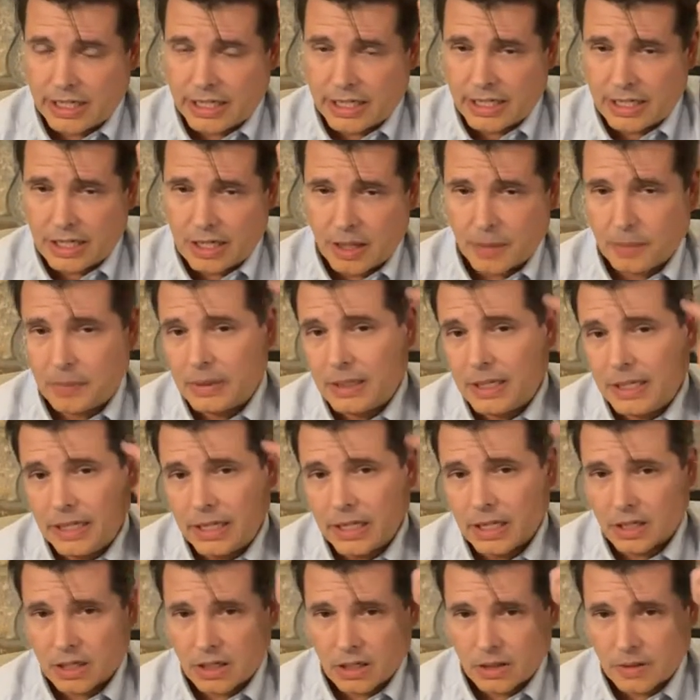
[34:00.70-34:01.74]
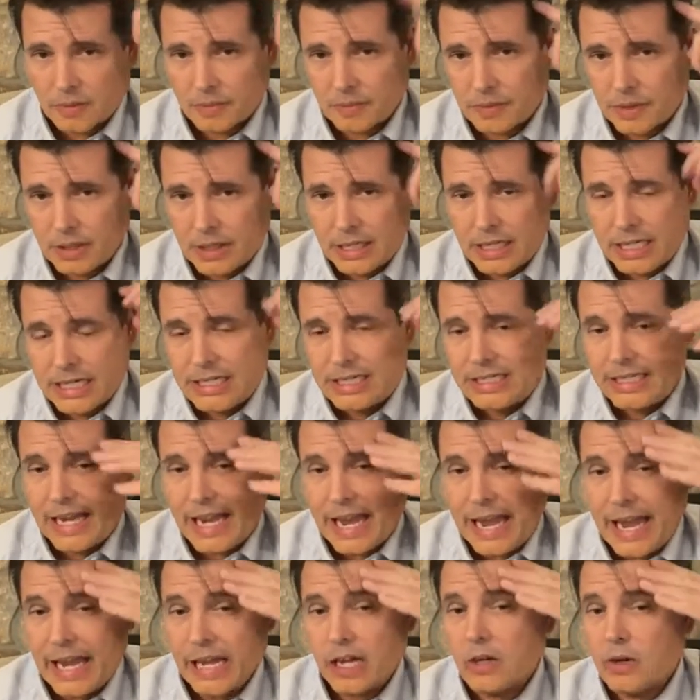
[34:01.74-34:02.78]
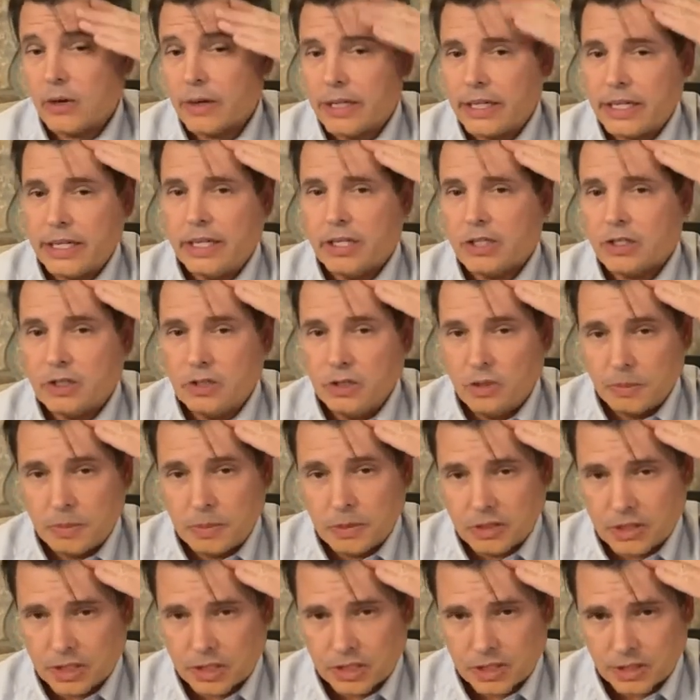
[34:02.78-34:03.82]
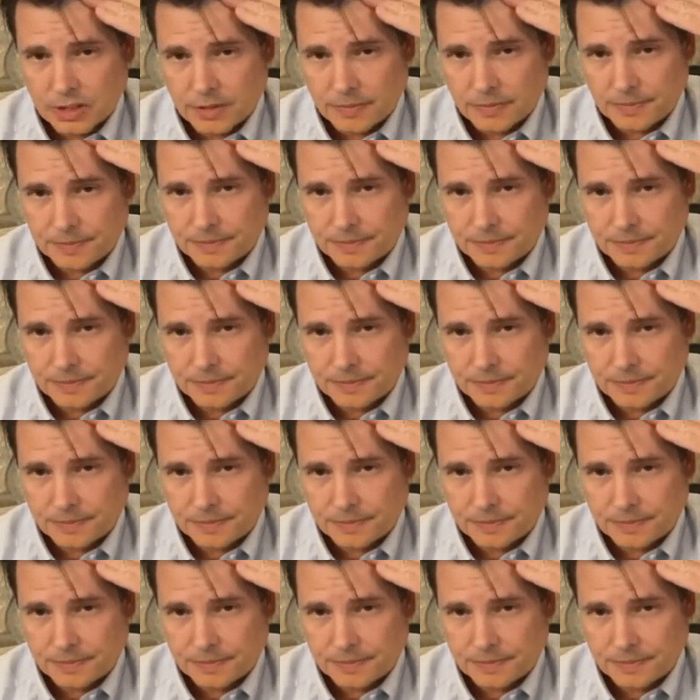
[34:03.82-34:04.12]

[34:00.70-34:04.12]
in up here to anchor it in its new position.